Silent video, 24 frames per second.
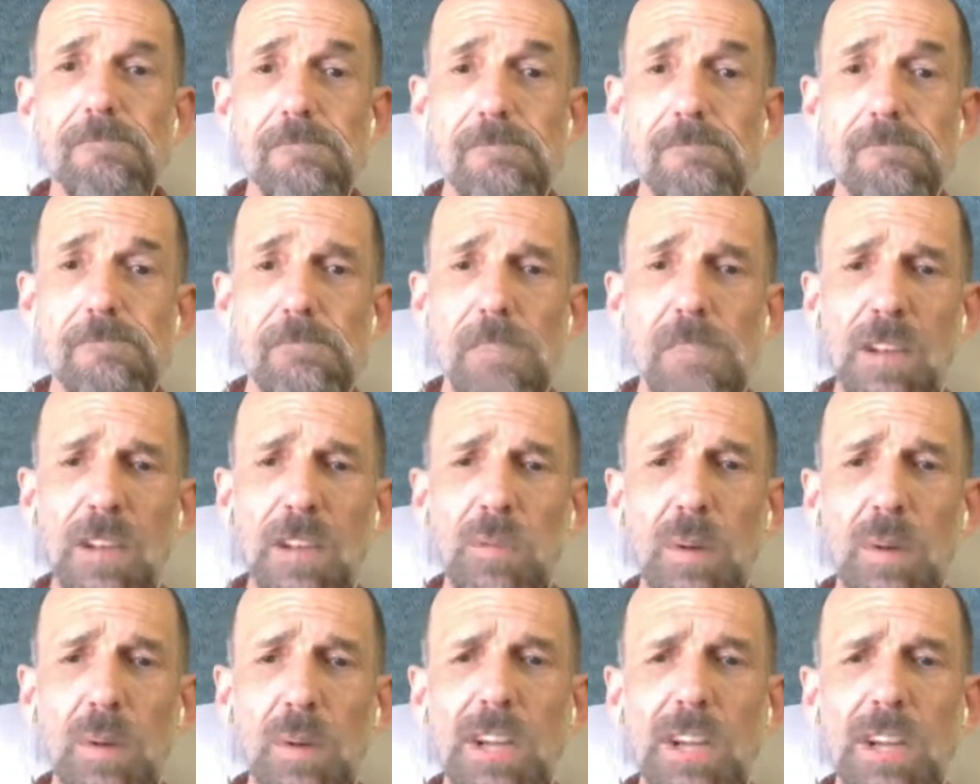Thanks for
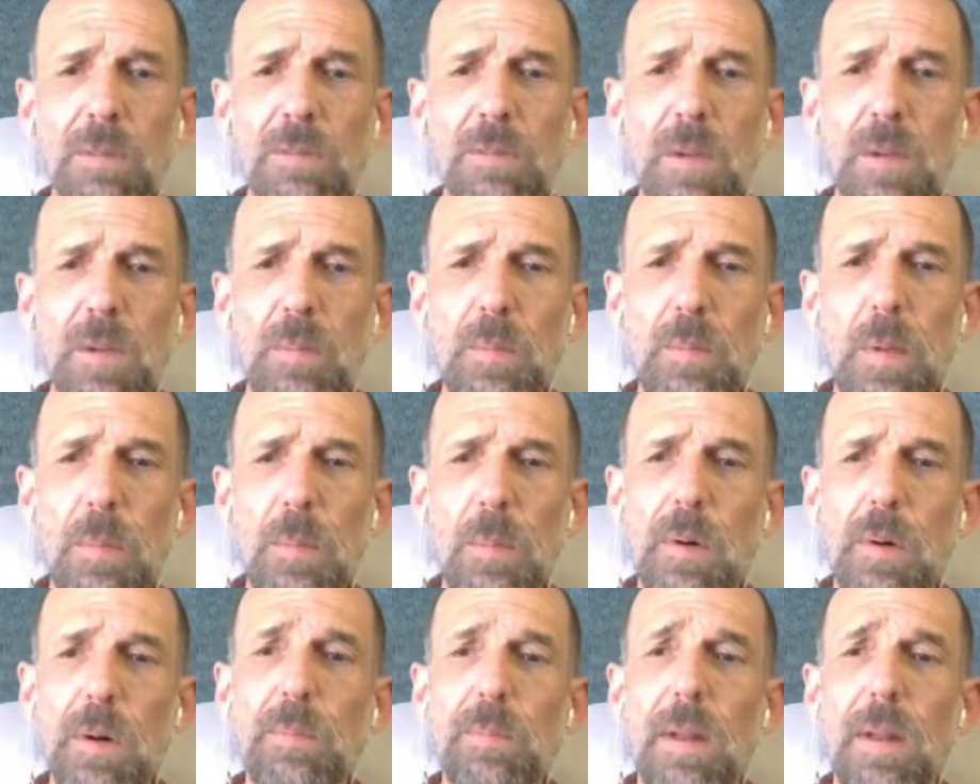watching Talk with Fans, people.
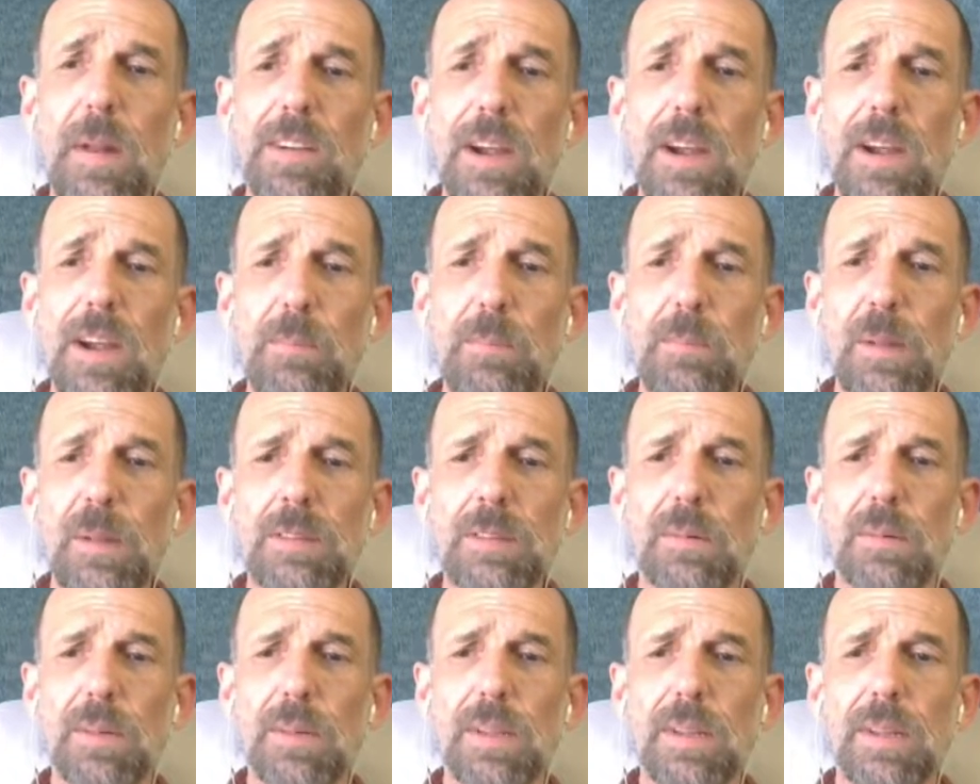It's been a great pleasure
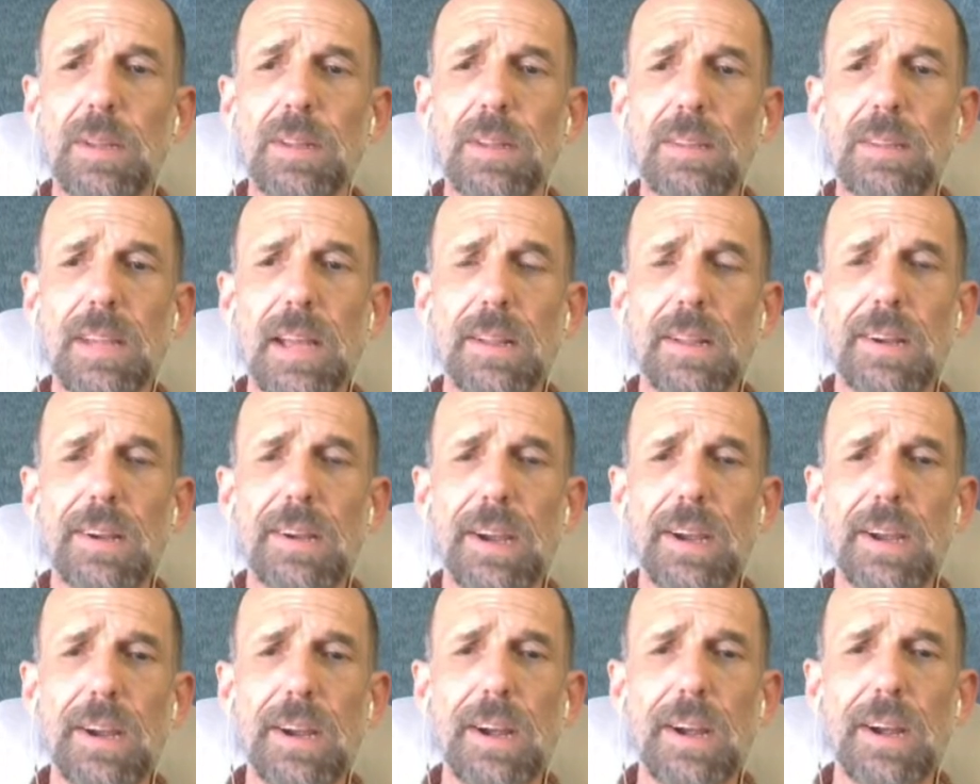talking with Taylor here,